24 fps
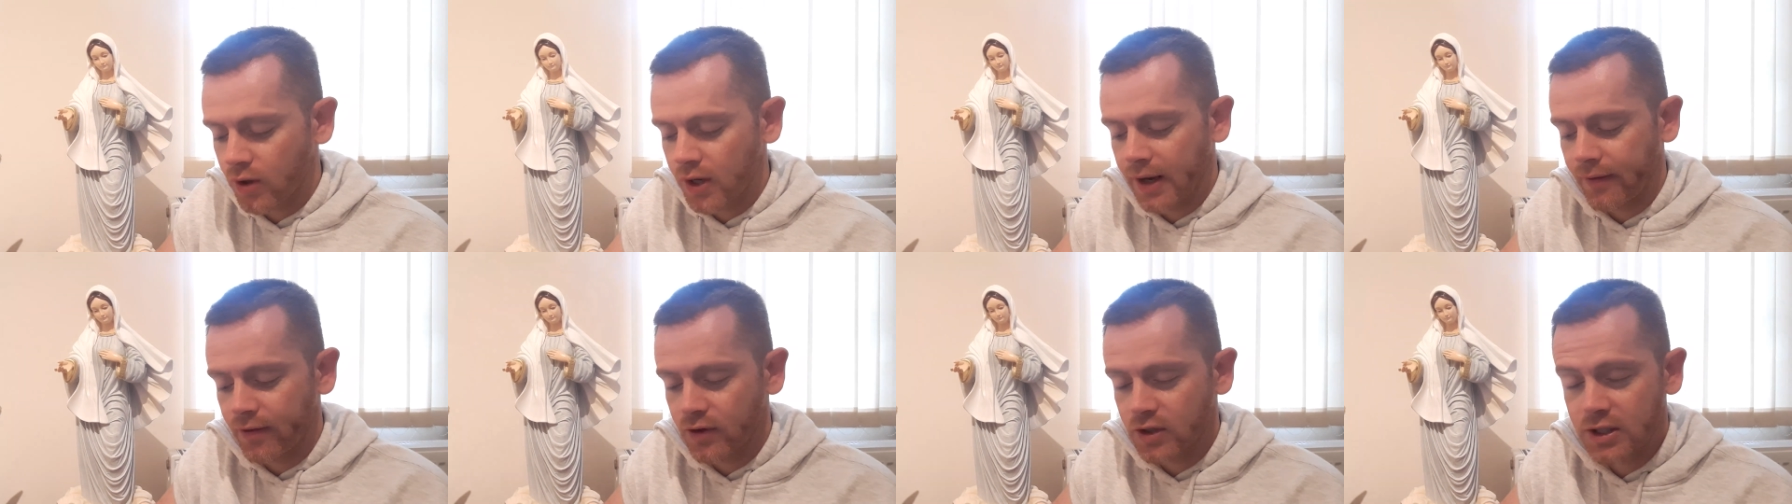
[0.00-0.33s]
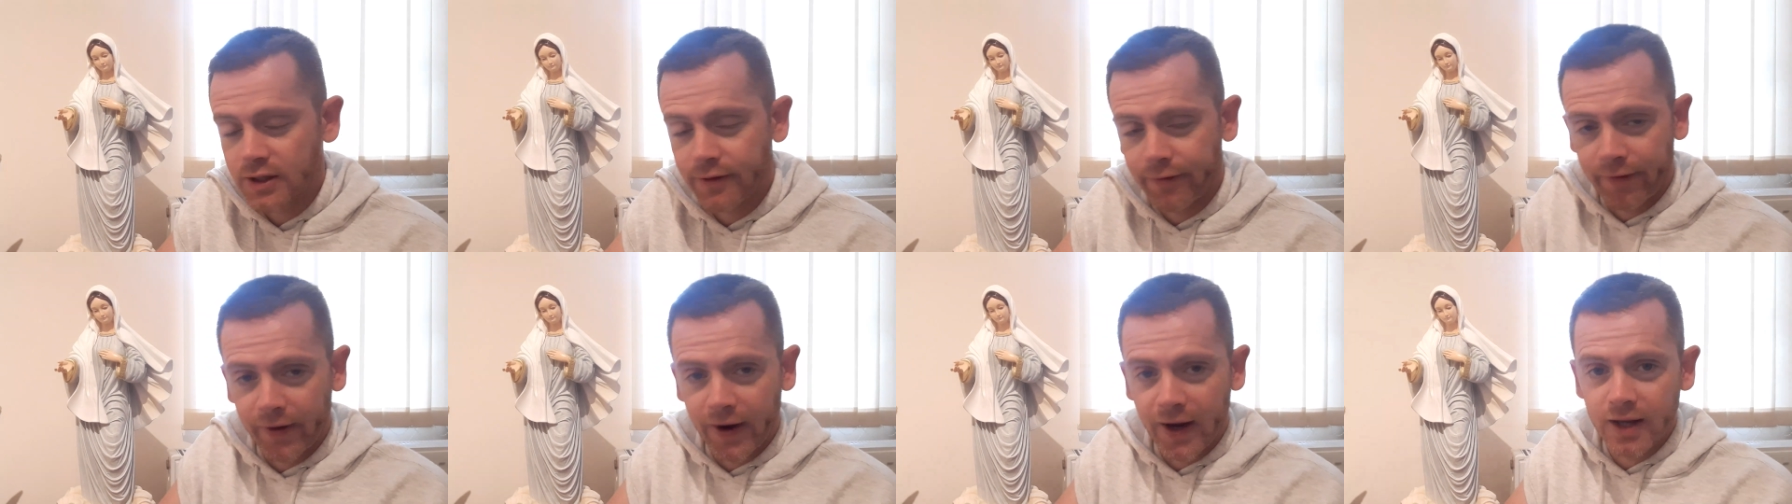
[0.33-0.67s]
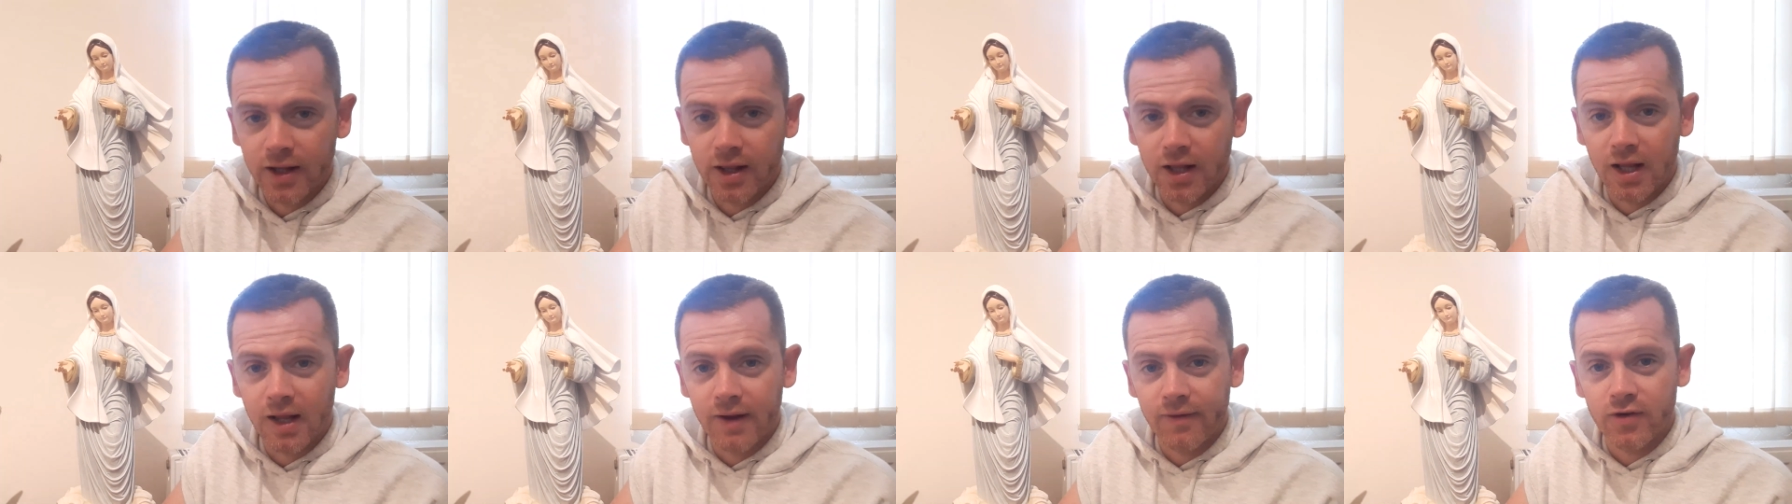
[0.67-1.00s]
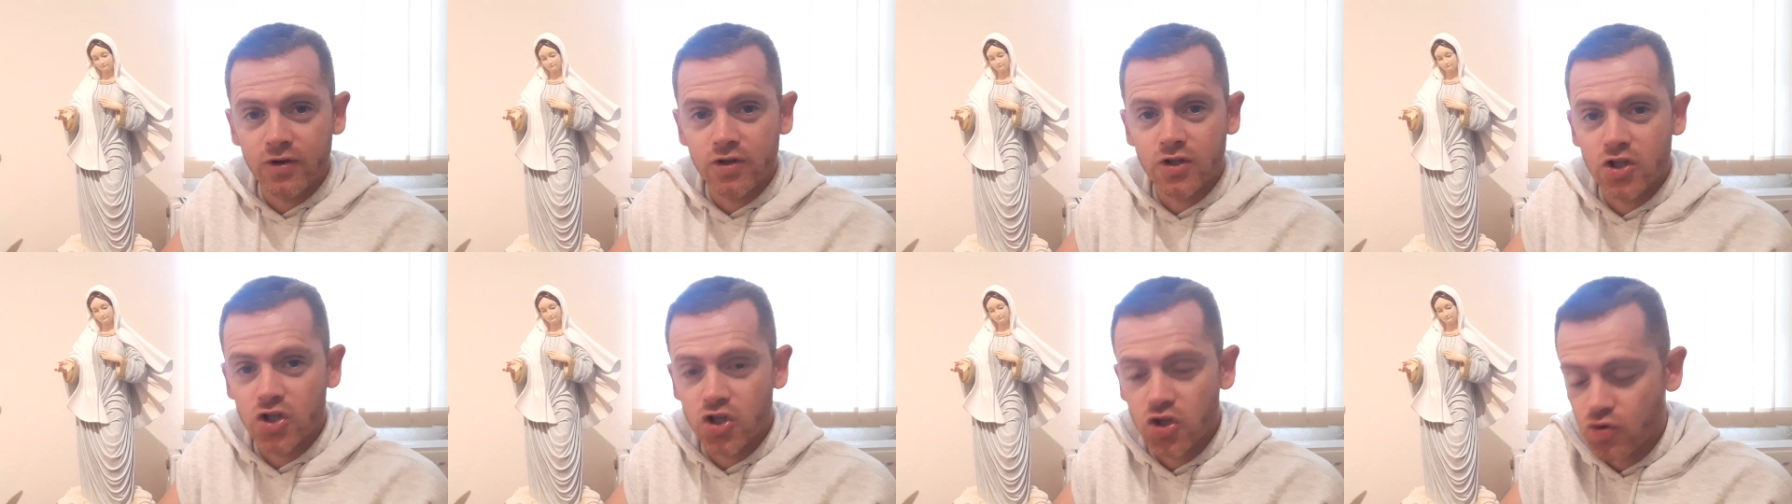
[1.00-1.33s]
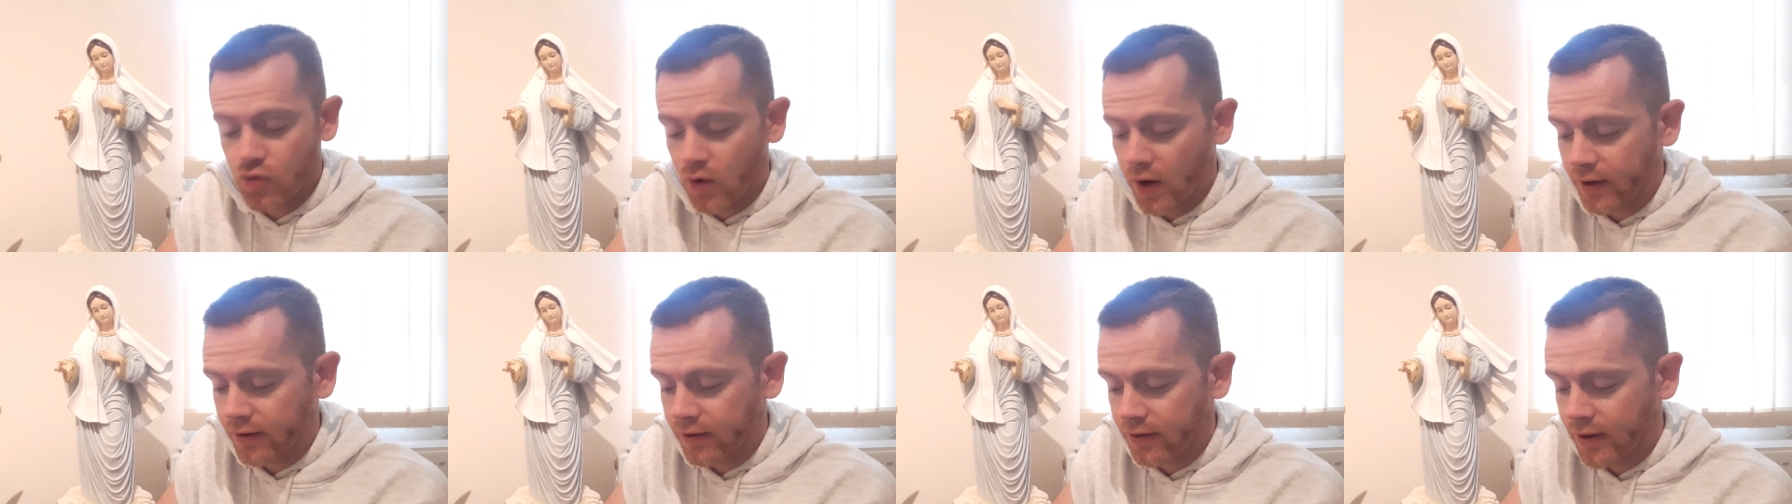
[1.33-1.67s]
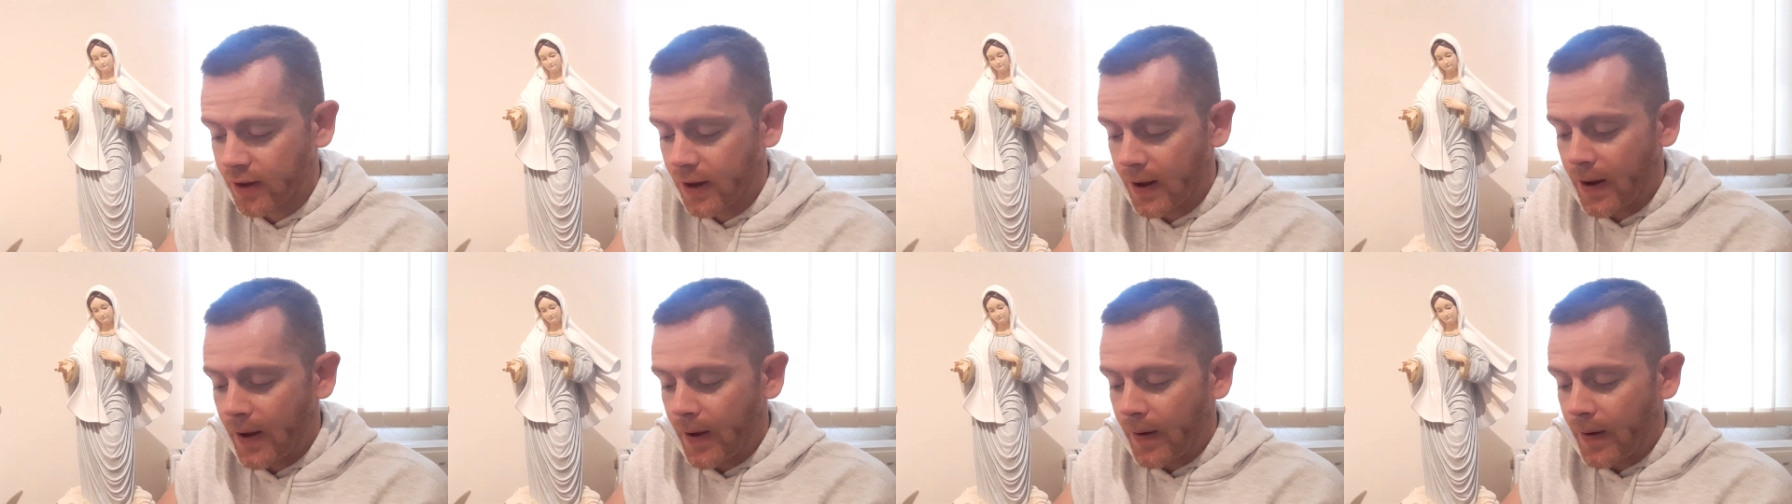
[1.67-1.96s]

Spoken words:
give us faith, give us strength,